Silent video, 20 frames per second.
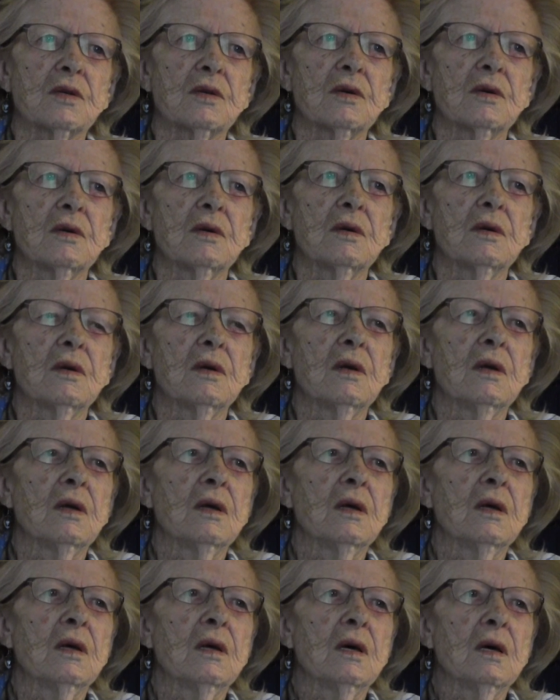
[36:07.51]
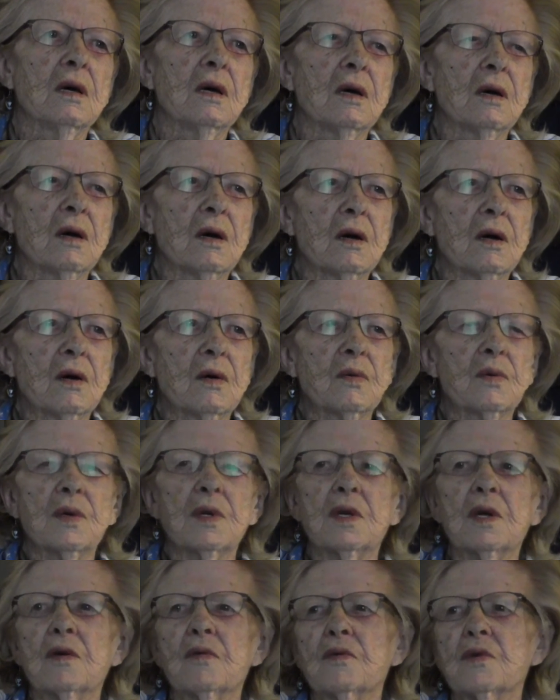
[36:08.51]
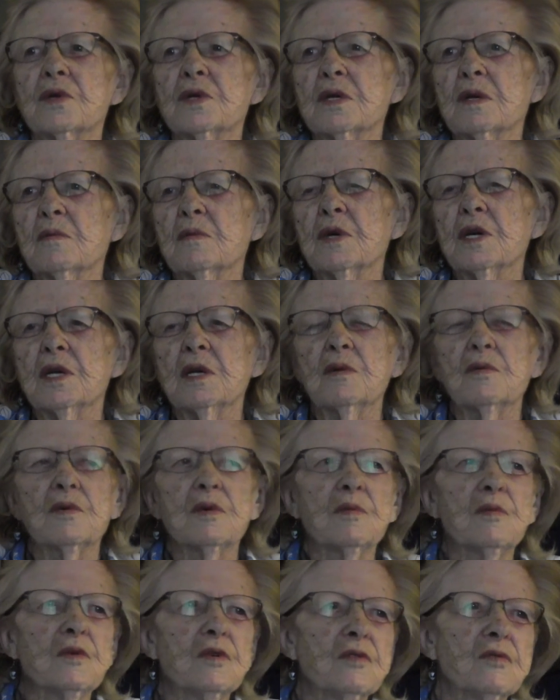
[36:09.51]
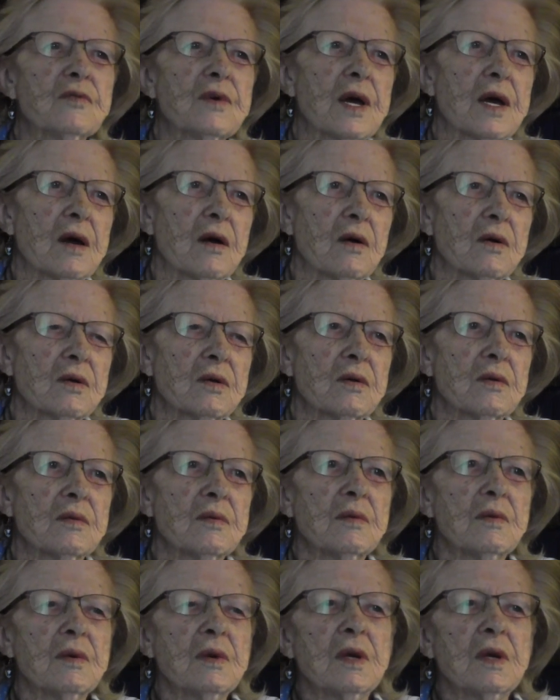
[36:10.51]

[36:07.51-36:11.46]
Whenever somebody would move out or